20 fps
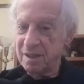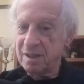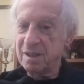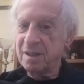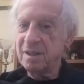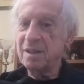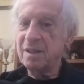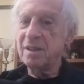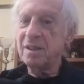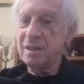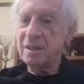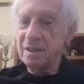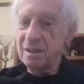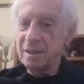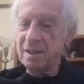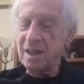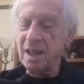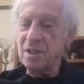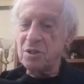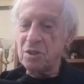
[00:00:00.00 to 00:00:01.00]
Yeah.
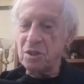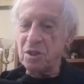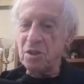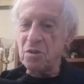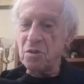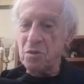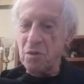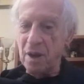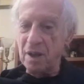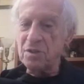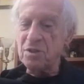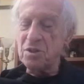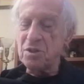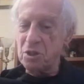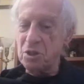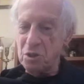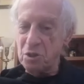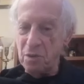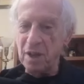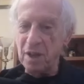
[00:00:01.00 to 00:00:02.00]
That's the Ukraine
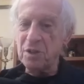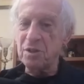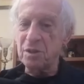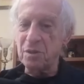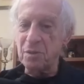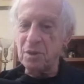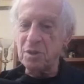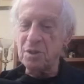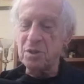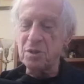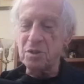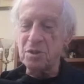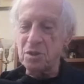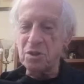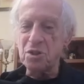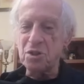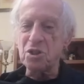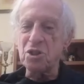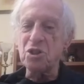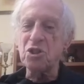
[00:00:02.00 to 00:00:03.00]
situation, which is
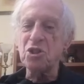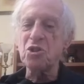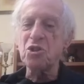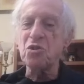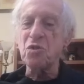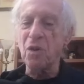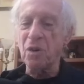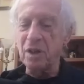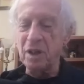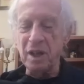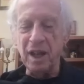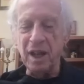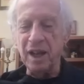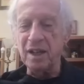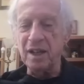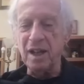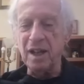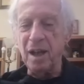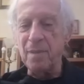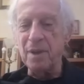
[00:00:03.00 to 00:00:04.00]
just distorted
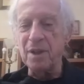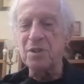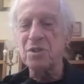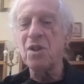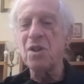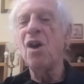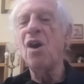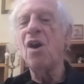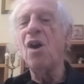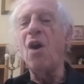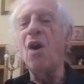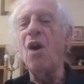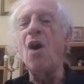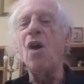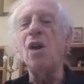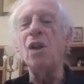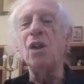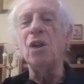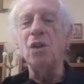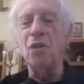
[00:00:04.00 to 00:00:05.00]
economics
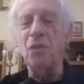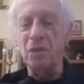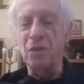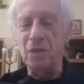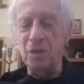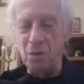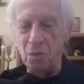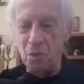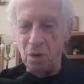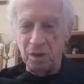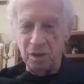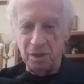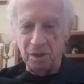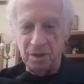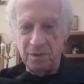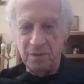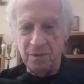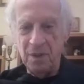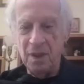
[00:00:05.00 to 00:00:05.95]
all over the world.